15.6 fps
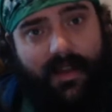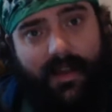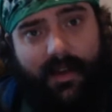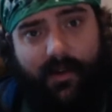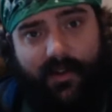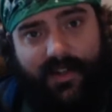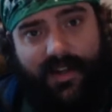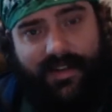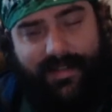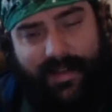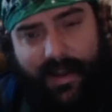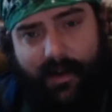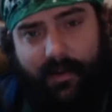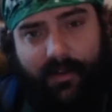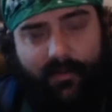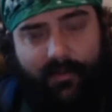which I
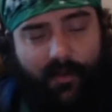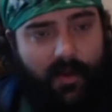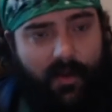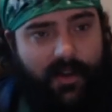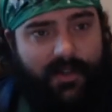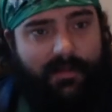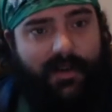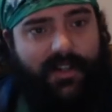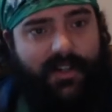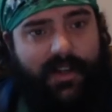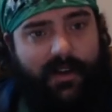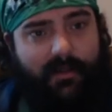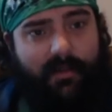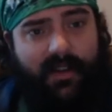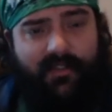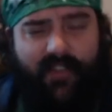doubt if you're watching my
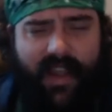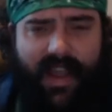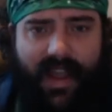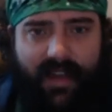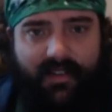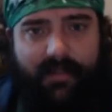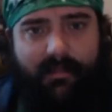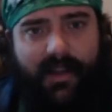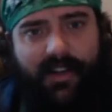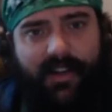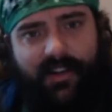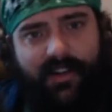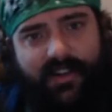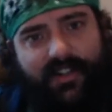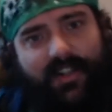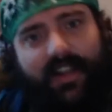channel, but if you haven't, make
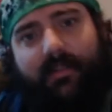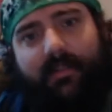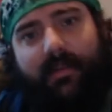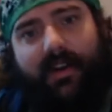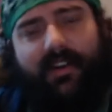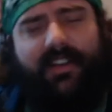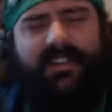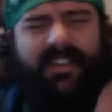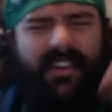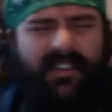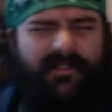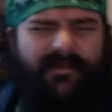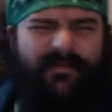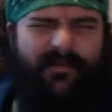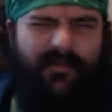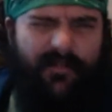sure to check them out because they're
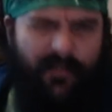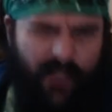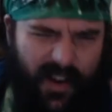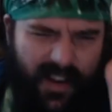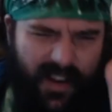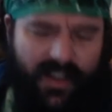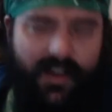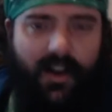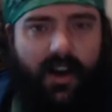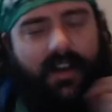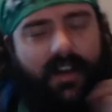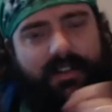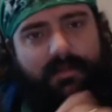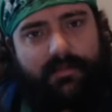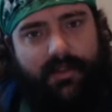freaking awesome